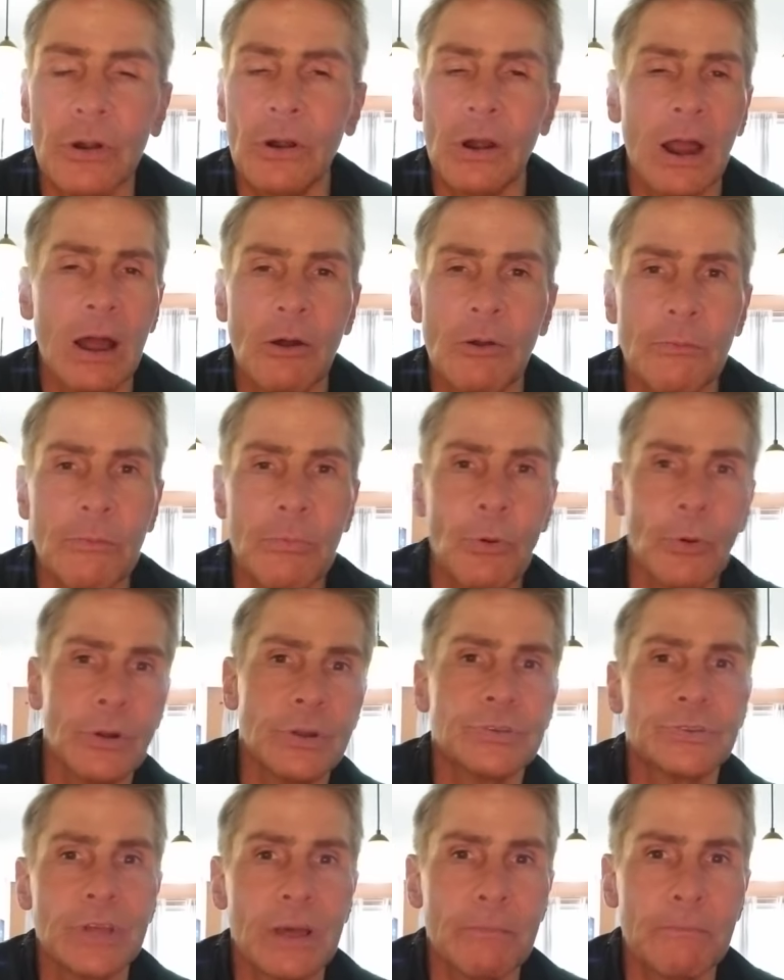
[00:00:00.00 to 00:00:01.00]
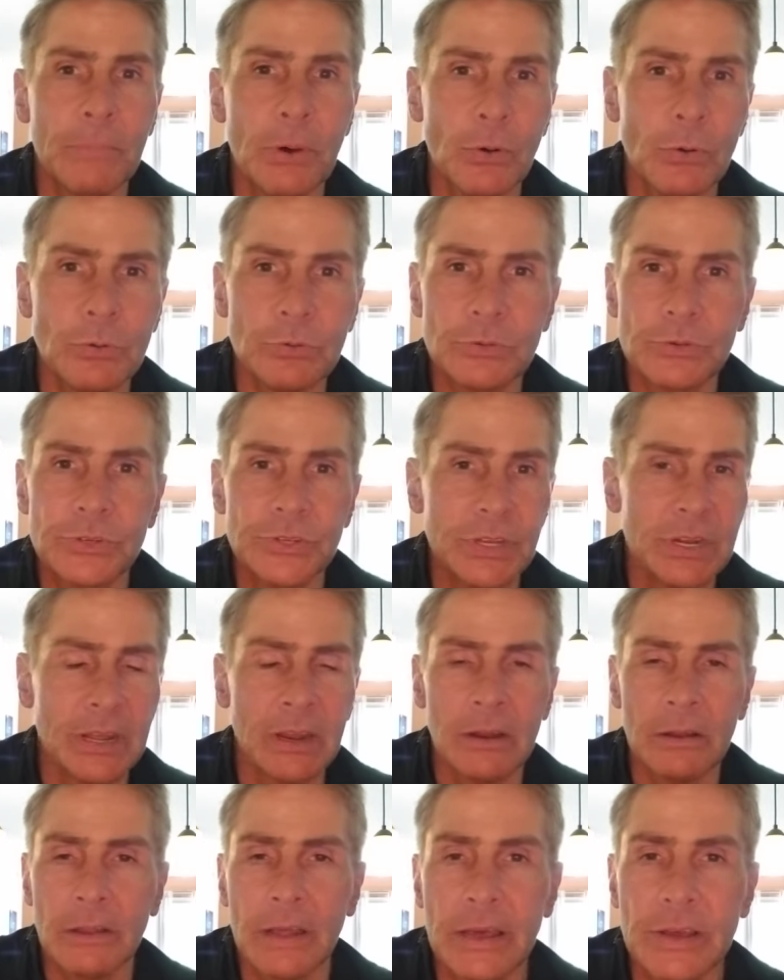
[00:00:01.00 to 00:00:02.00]
Or how important is that boat sitting
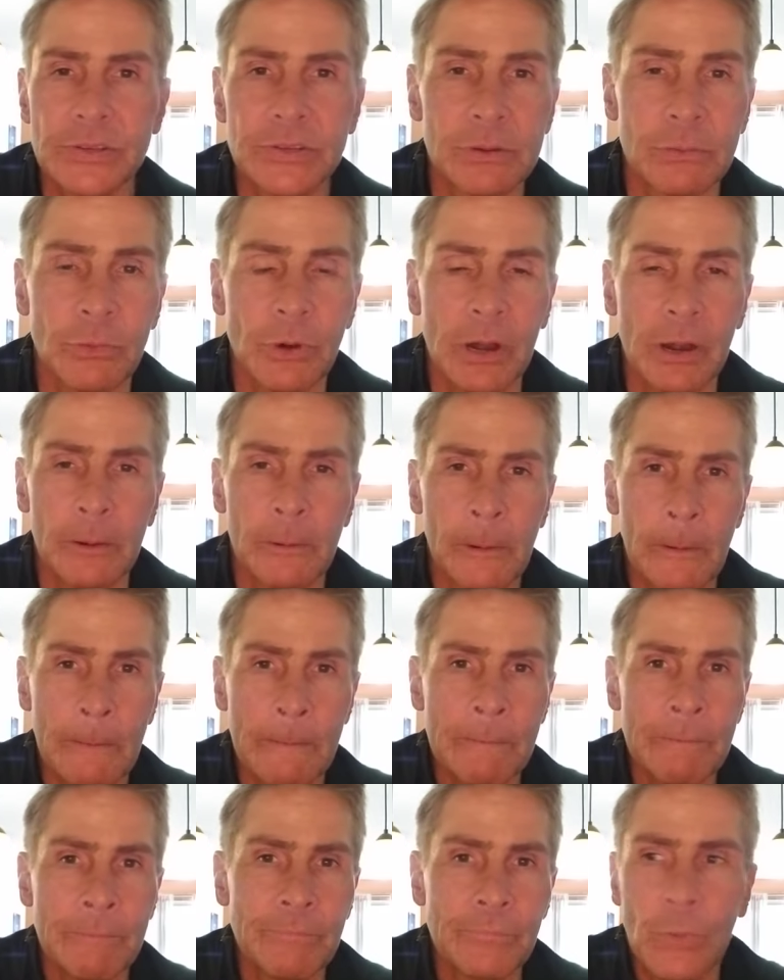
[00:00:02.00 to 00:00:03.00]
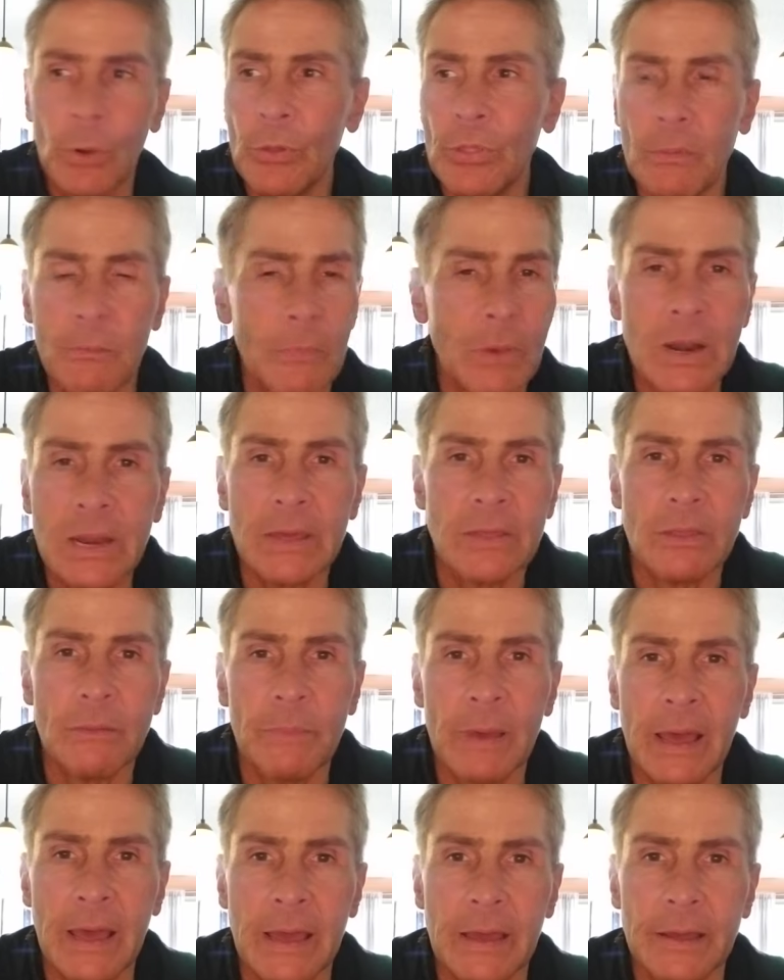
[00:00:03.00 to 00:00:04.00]
in the lake somewhere, or the money in the
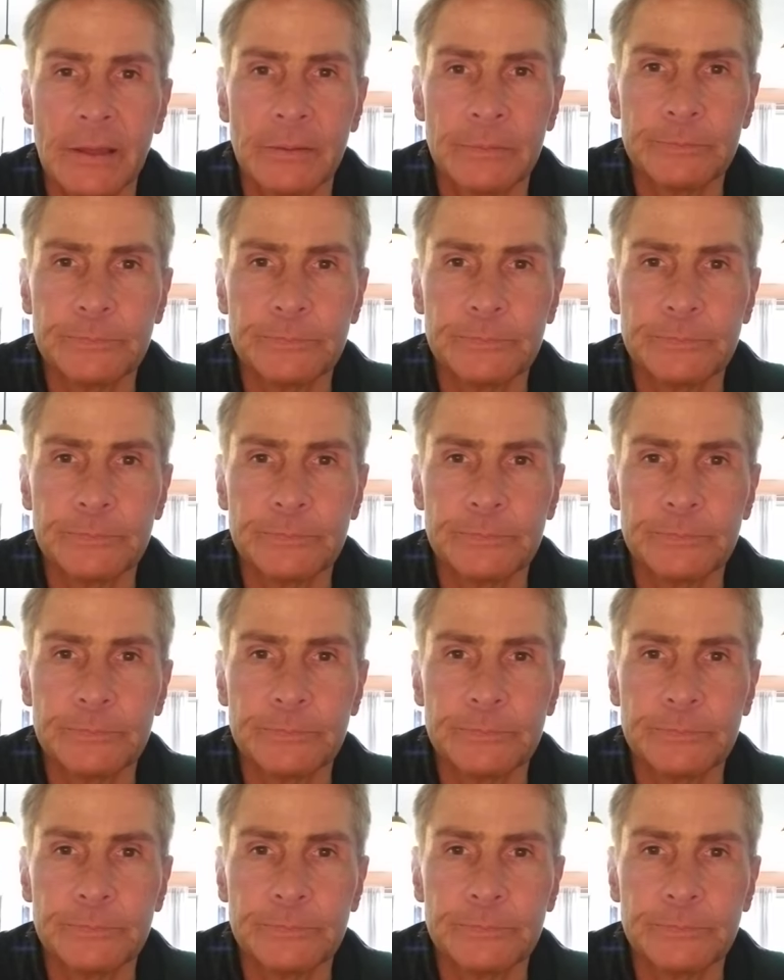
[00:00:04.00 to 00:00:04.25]
bank?